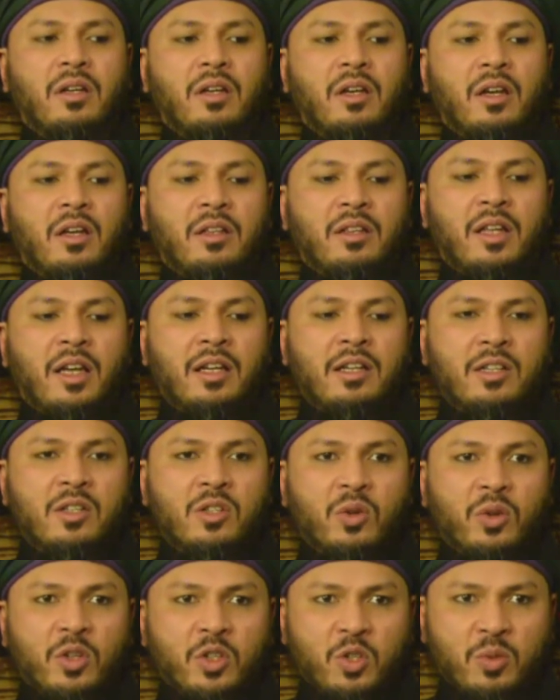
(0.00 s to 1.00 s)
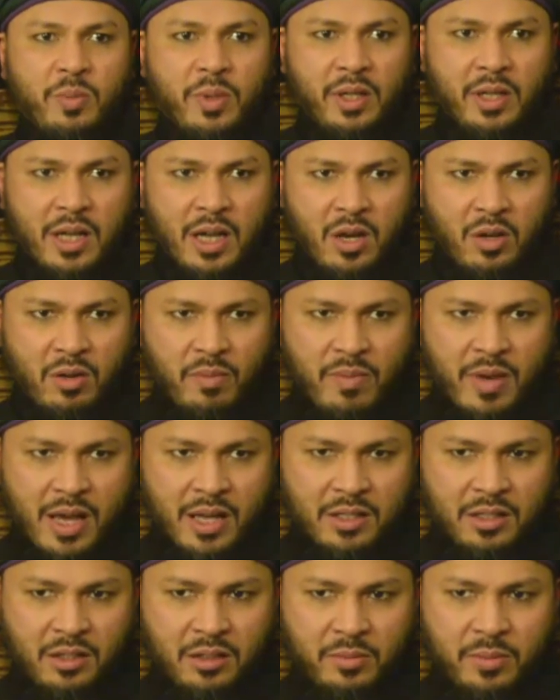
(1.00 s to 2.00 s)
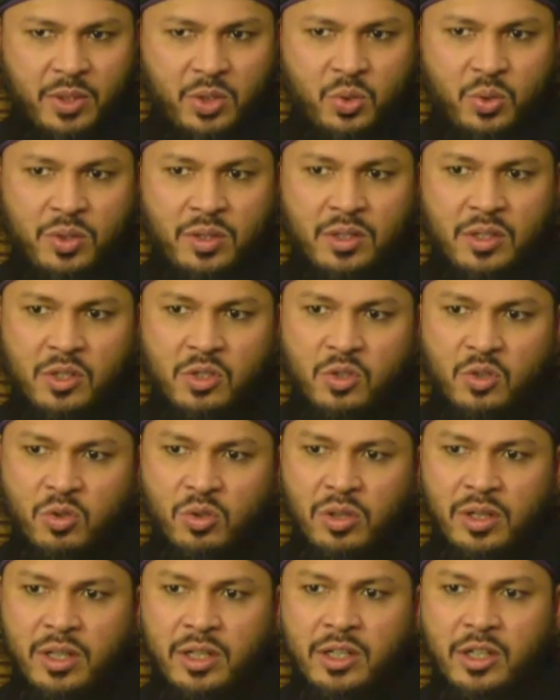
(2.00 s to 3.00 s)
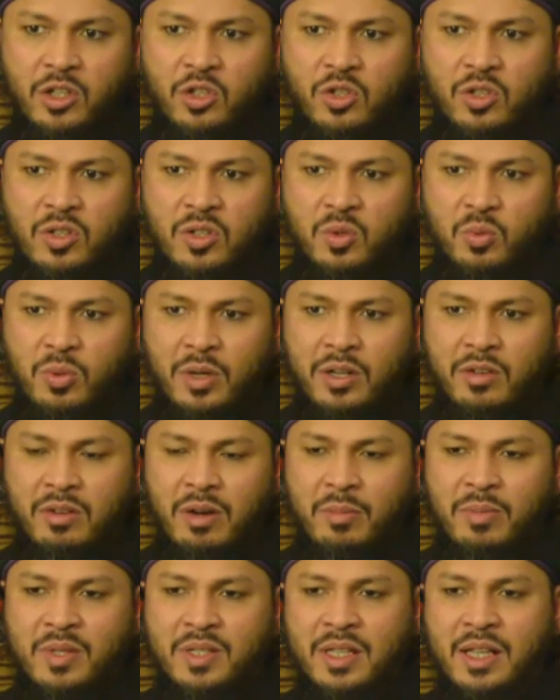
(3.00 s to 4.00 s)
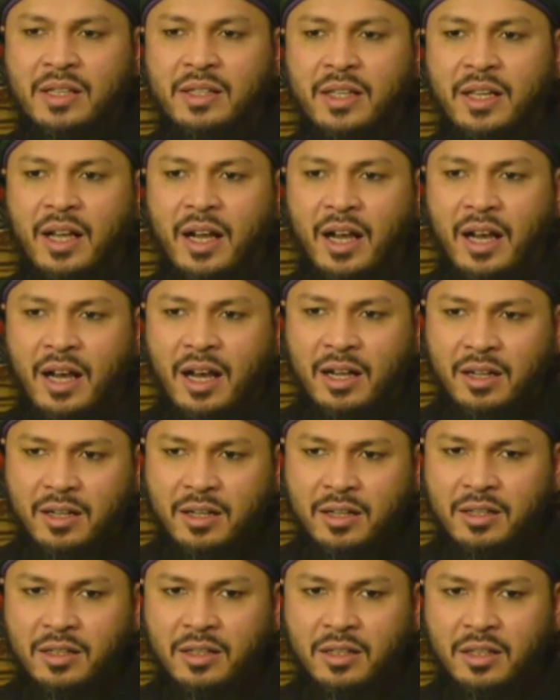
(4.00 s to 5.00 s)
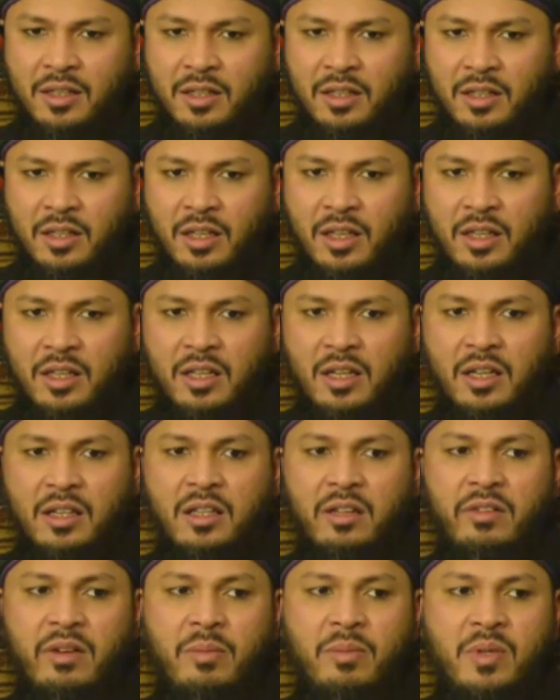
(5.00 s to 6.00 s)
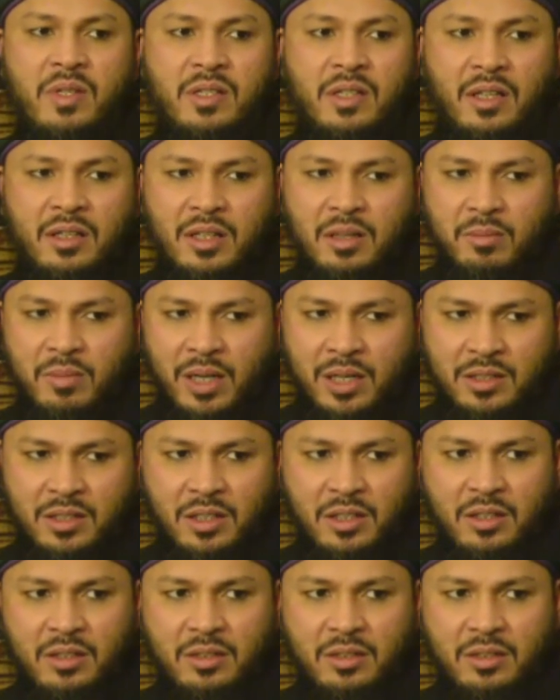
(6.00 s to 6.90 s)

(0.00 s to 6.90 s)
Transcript: And that is going to be now a battle between these two lineages, one representing Haqq and the other representing Batil.